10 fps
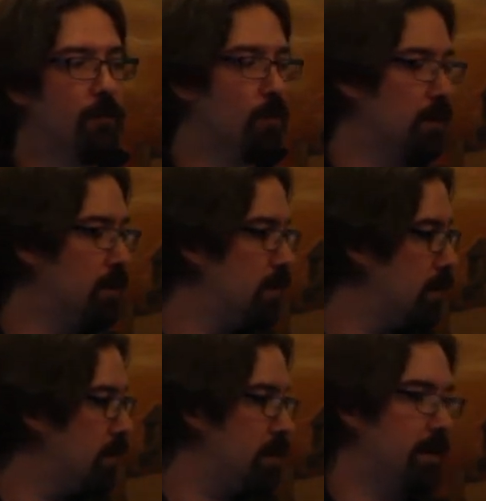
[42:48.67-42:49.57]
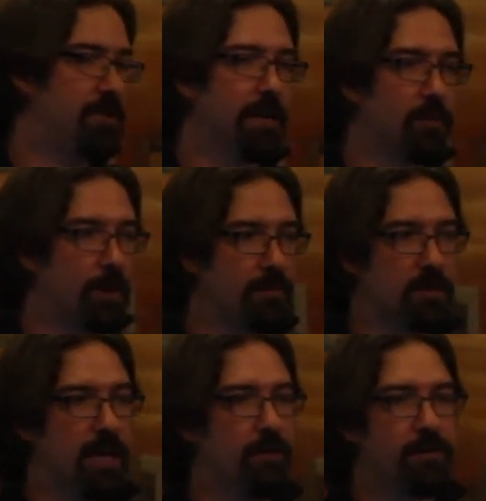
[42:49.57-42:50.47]
for a general
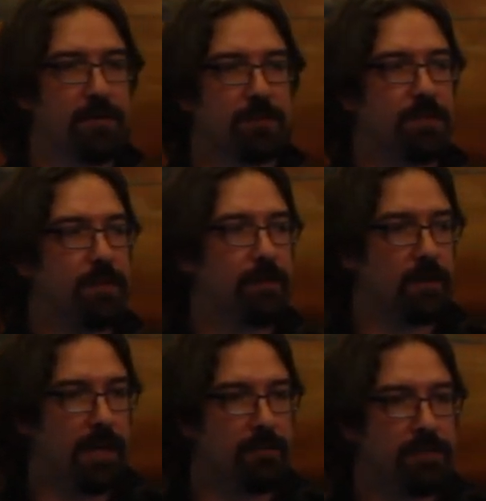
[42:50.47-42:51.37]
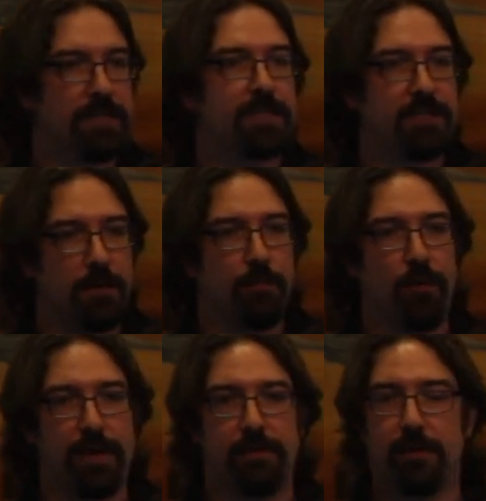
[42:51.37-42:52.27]
purpose language or a specific language at some
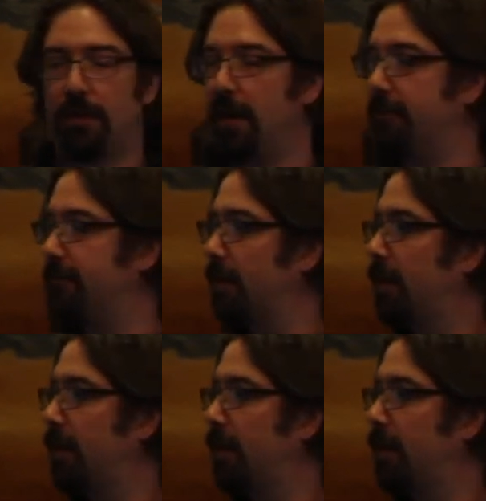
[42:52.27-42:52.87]
point in their life.